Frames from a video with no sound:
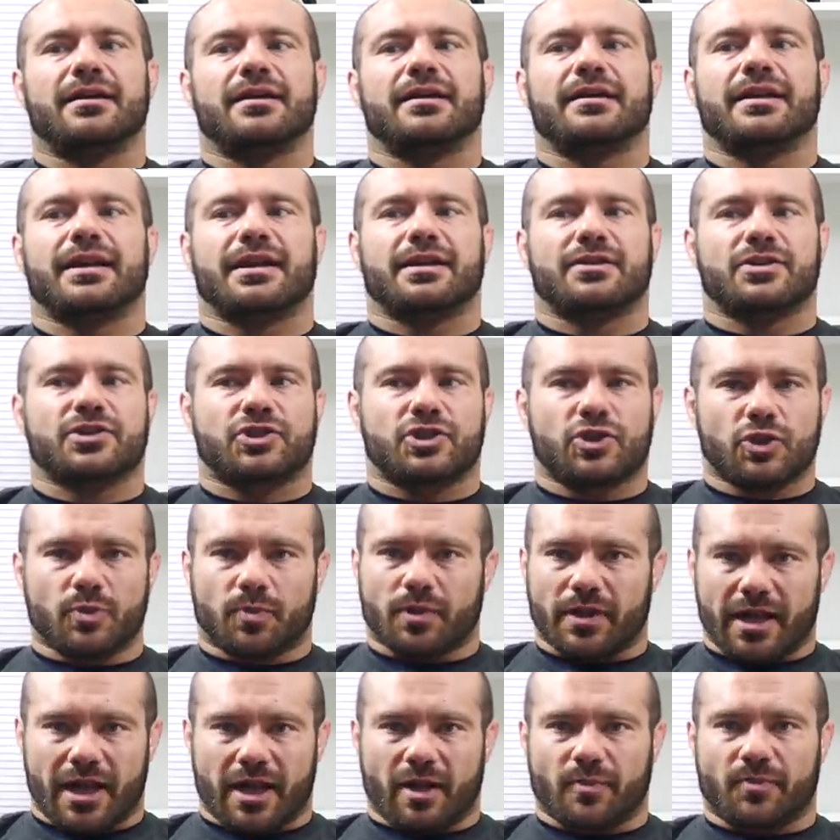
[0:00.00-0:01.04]
They can
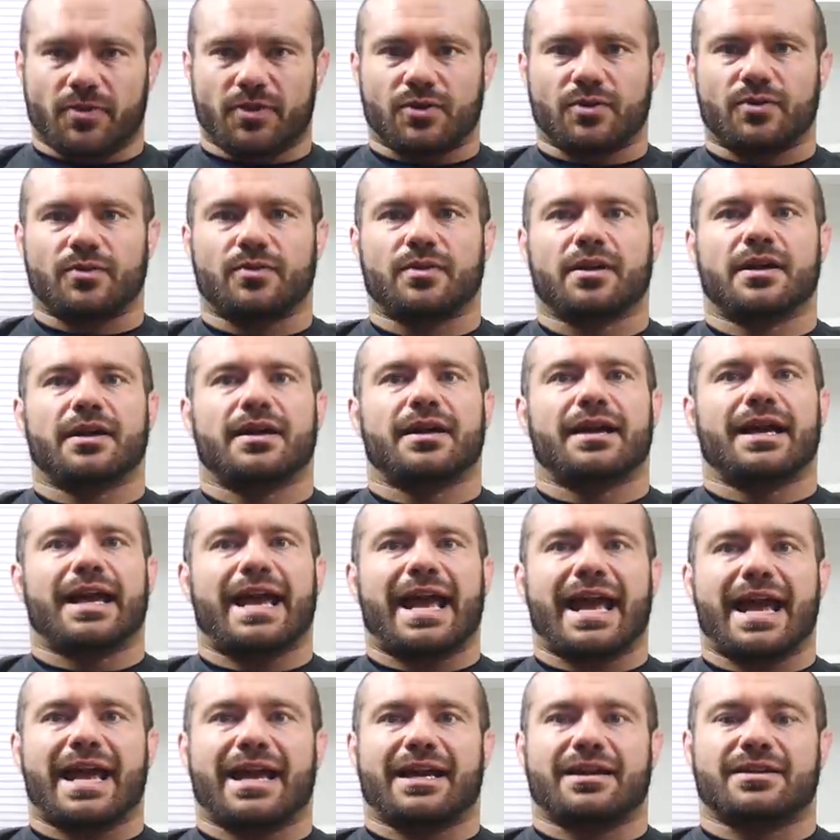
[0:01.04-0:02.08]
super help you,
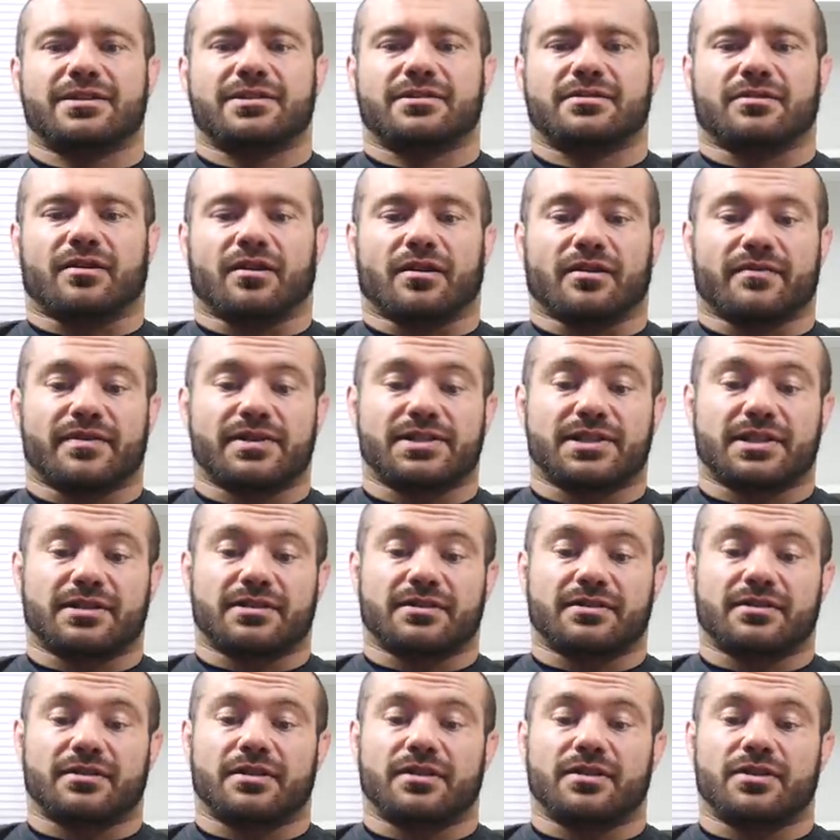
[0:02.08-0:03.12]
and all of a
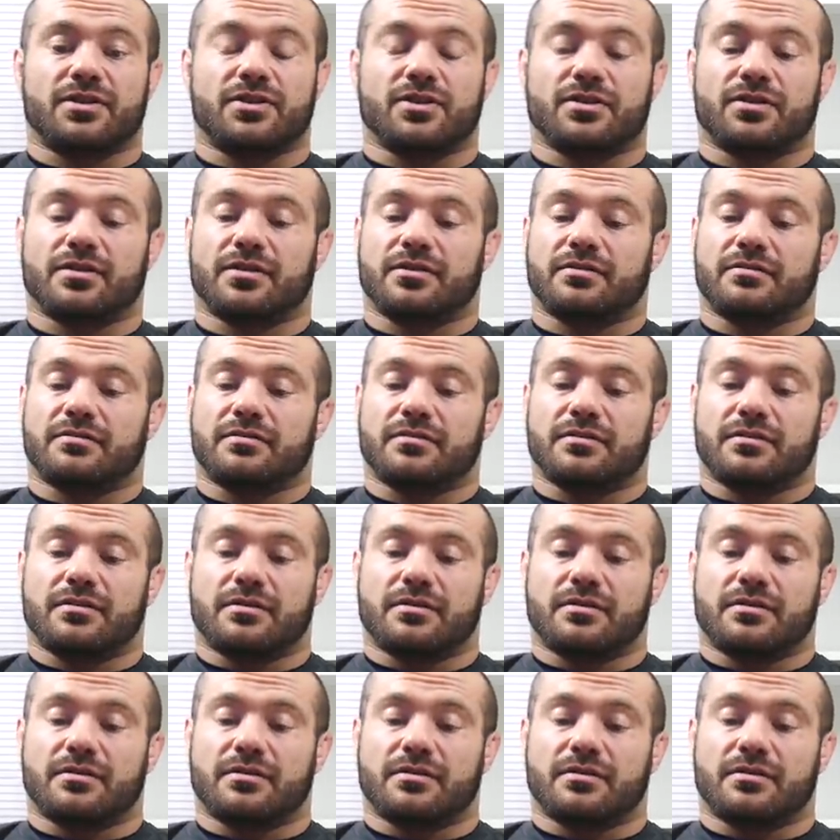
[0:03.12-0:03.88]
sudden you're